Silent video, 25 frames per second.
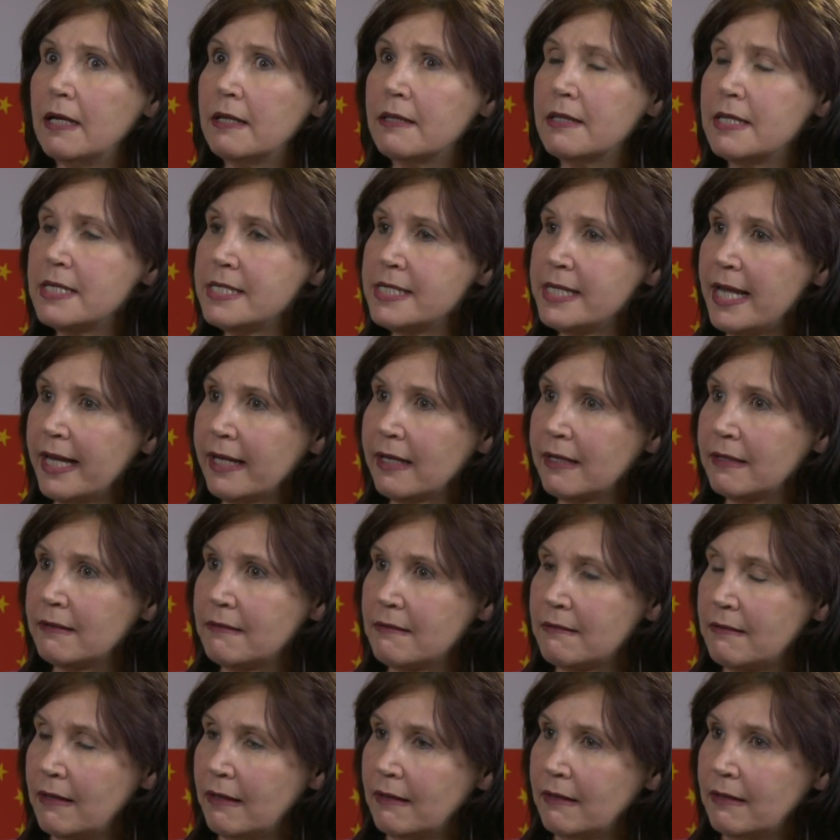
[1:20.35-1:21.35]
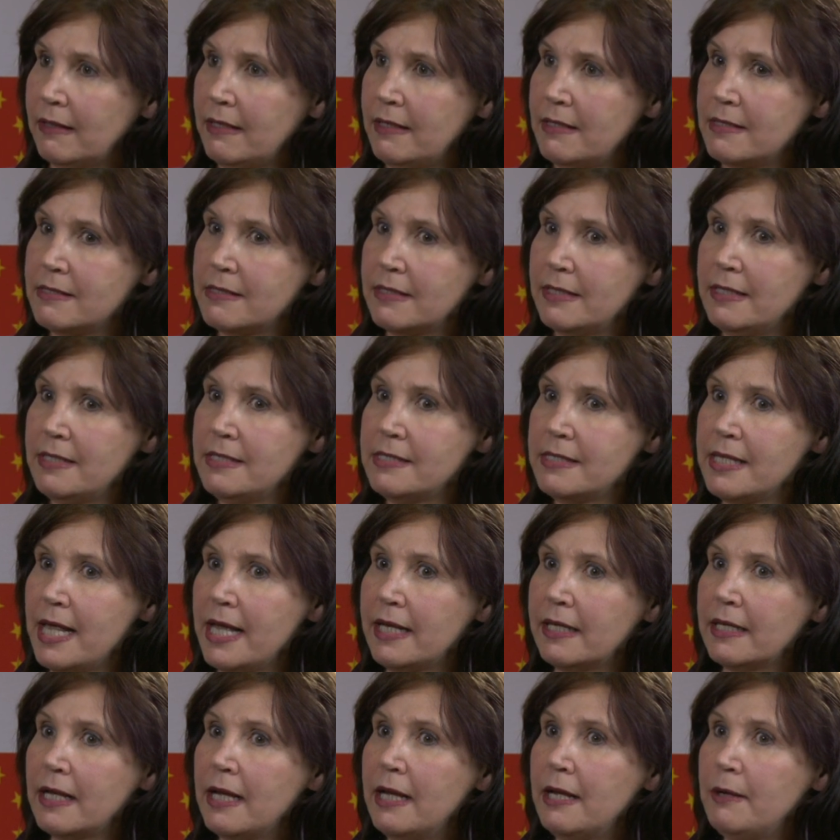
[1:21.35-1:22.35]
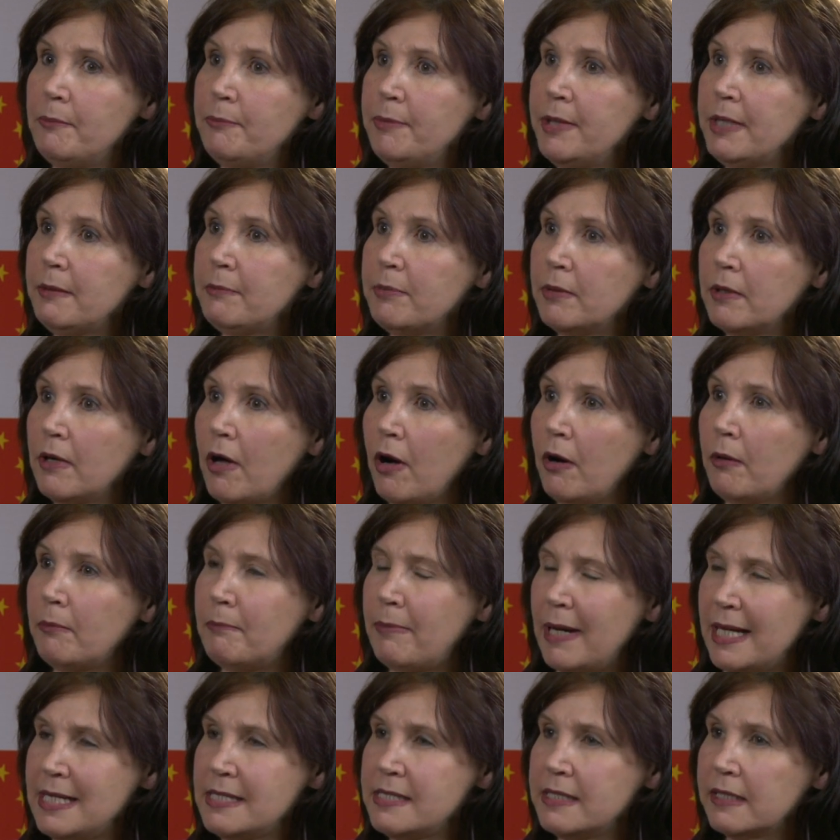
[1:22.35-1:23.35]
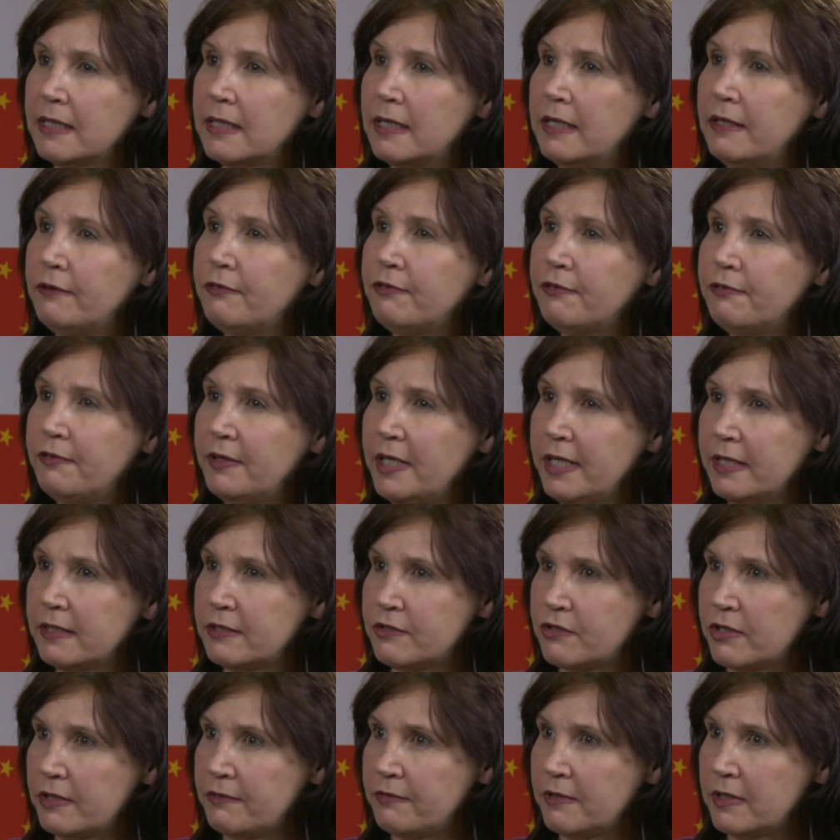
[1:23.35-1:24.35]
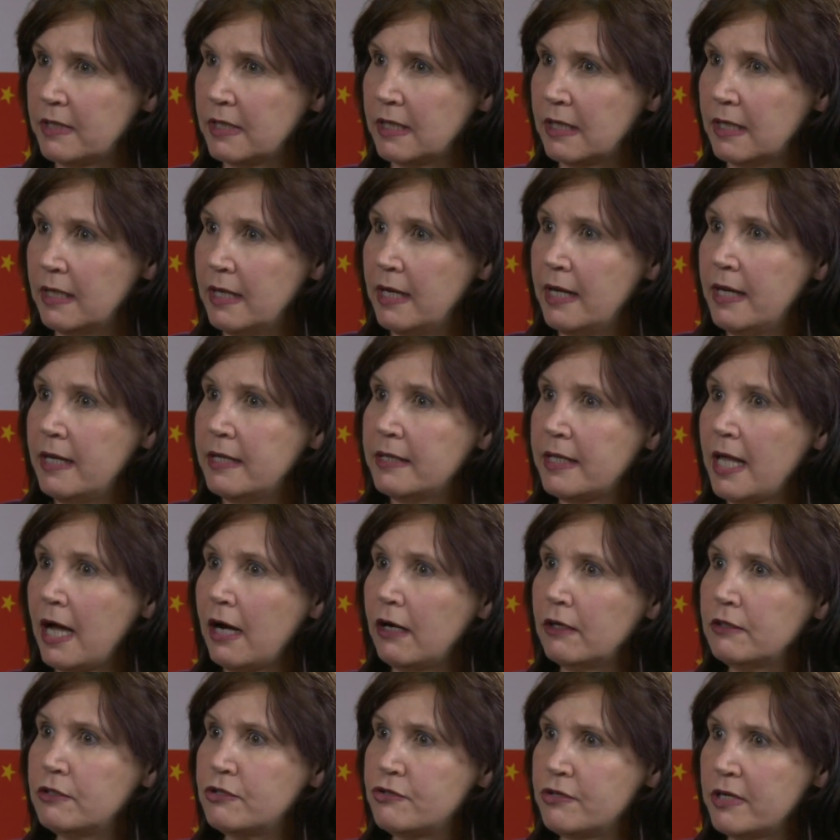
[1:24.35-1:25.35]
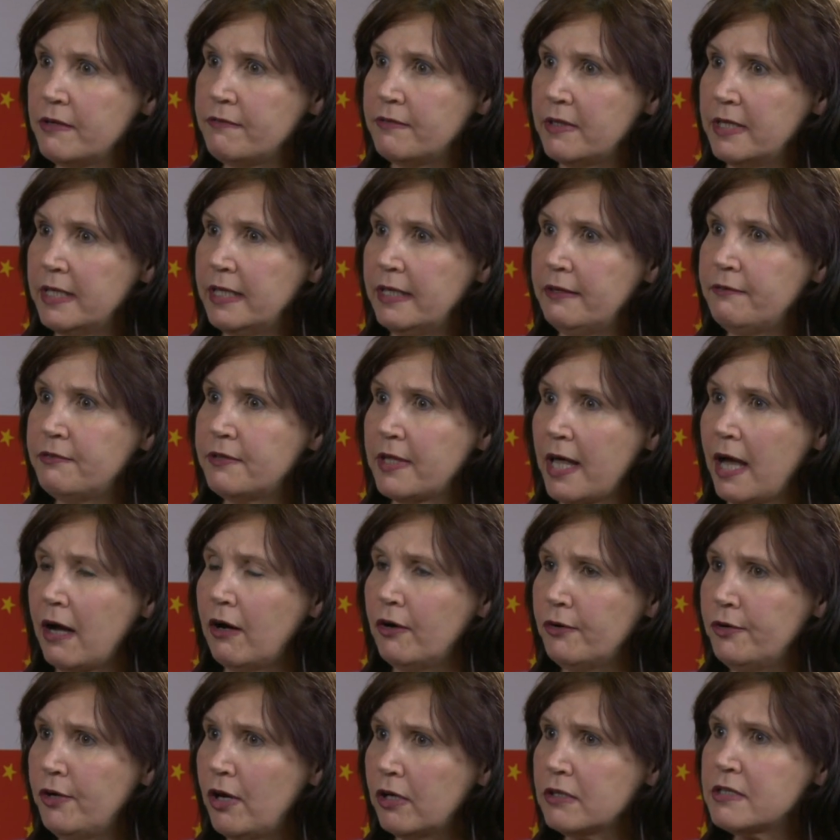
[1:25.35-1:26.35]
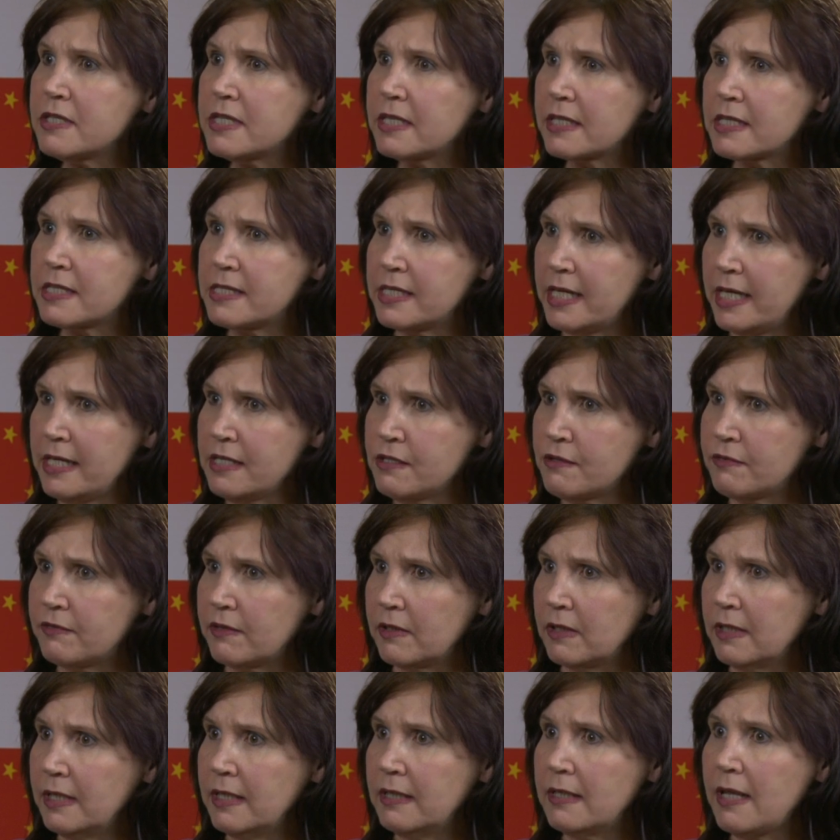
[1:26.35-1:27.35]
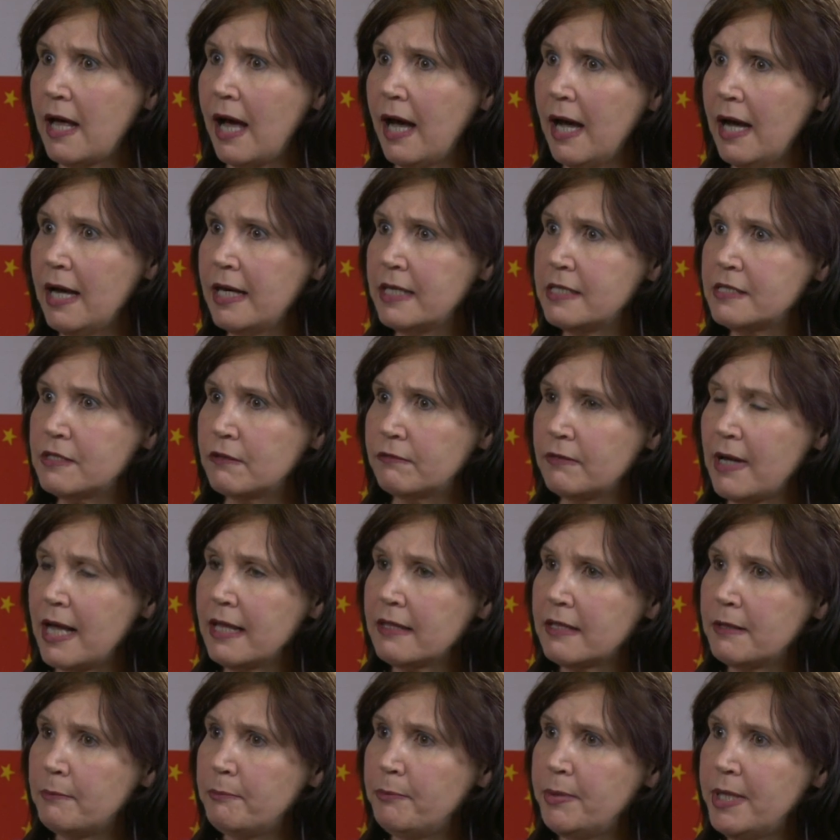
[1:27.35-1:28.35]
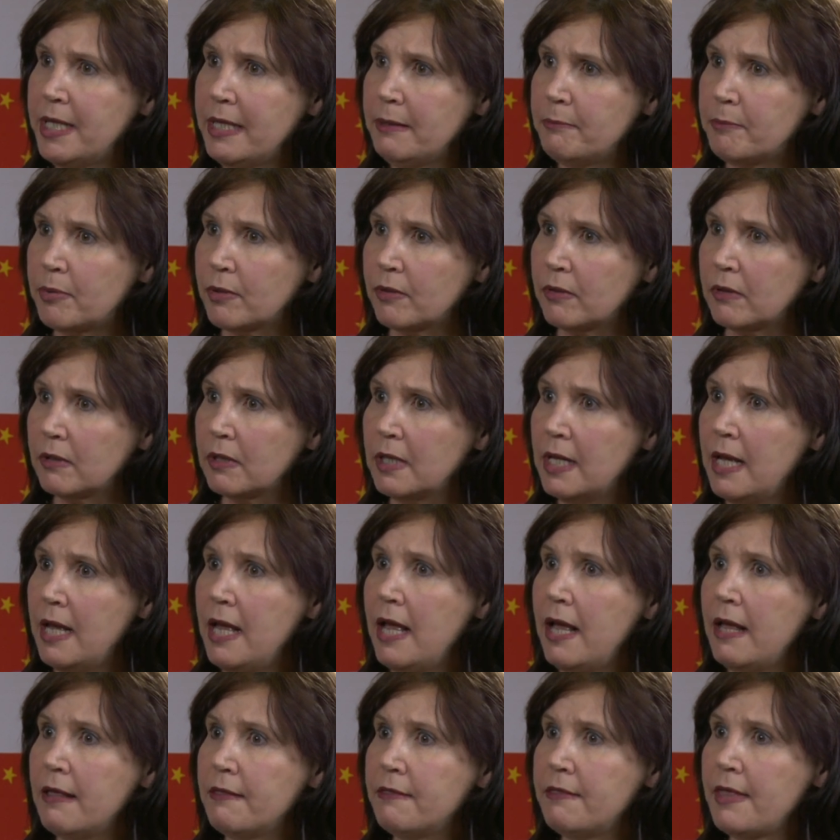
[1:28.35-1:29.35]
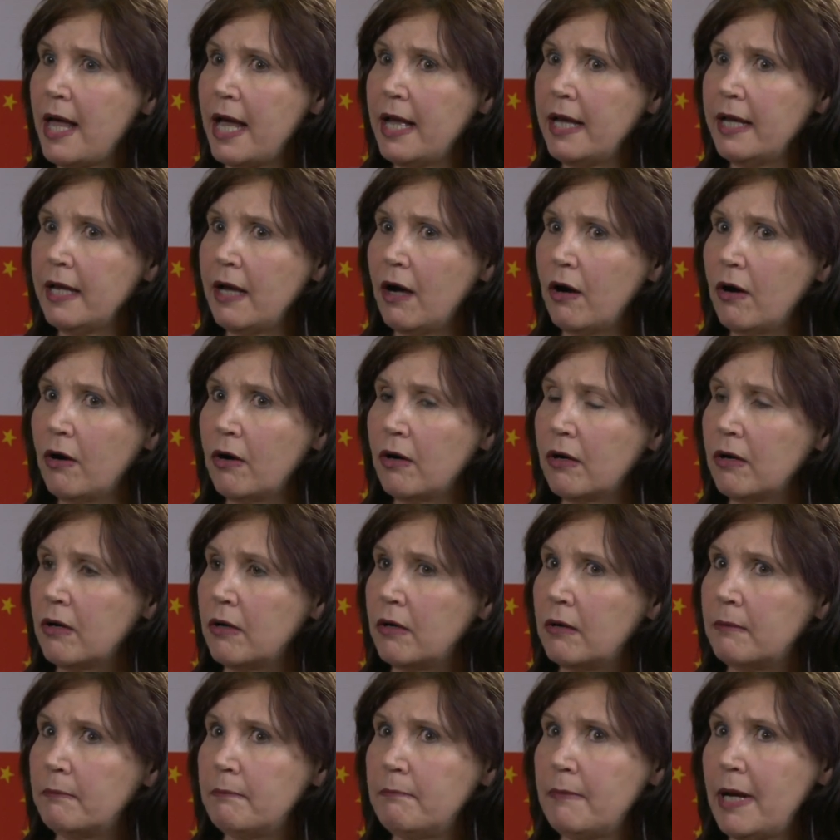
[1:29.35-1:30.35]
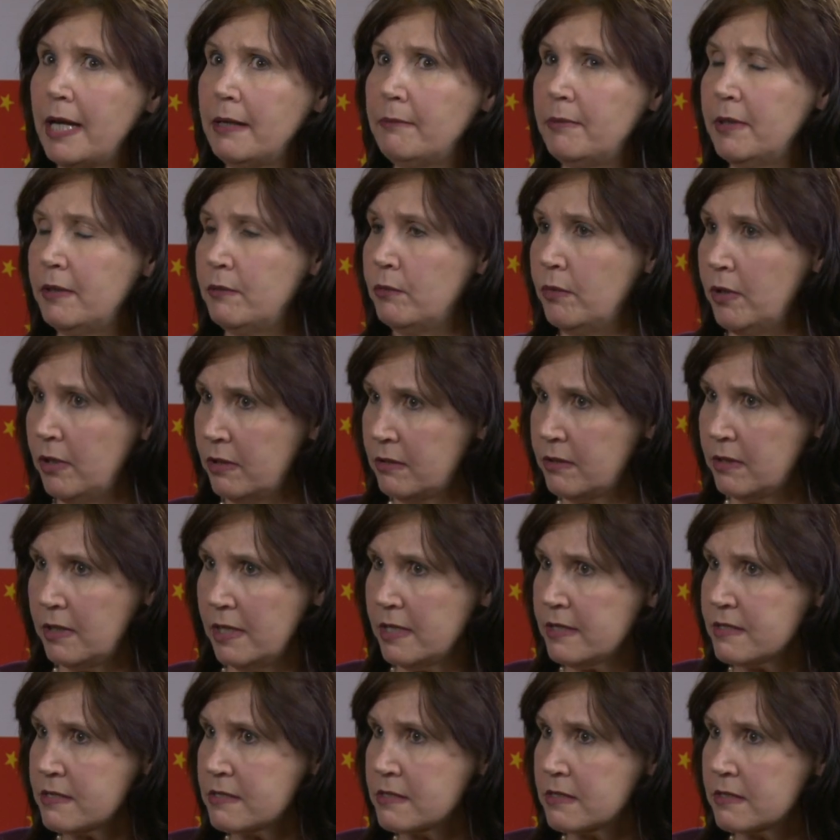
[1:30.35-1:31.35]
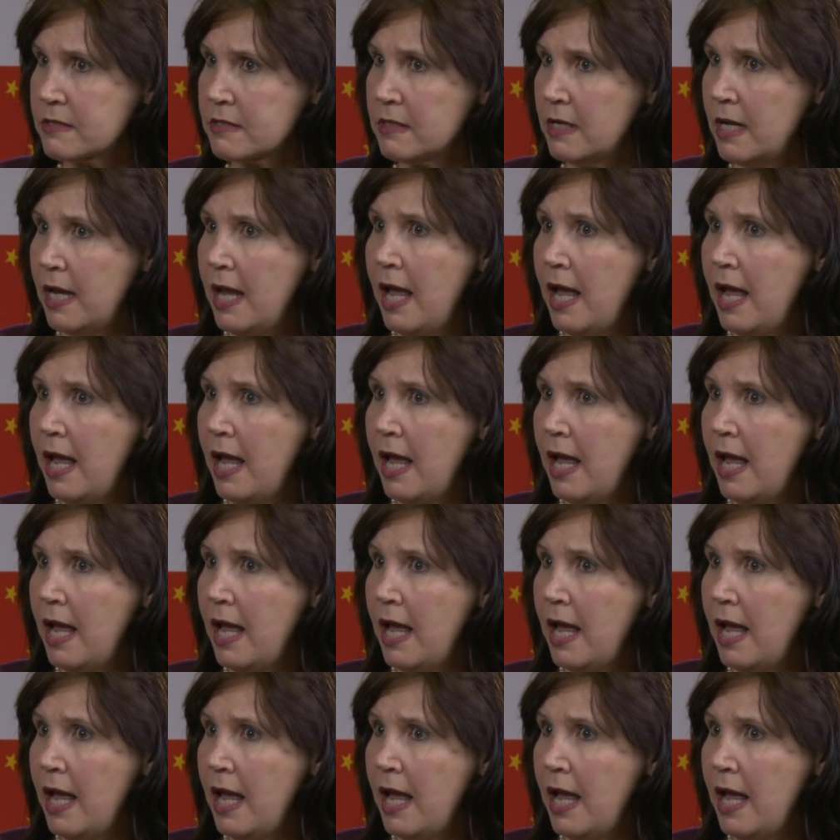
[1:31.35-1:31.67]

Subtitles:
The second thing is that people are basically fear-driven. They are driven, if they are not successful in the eyes of other people, they are maybe worthless.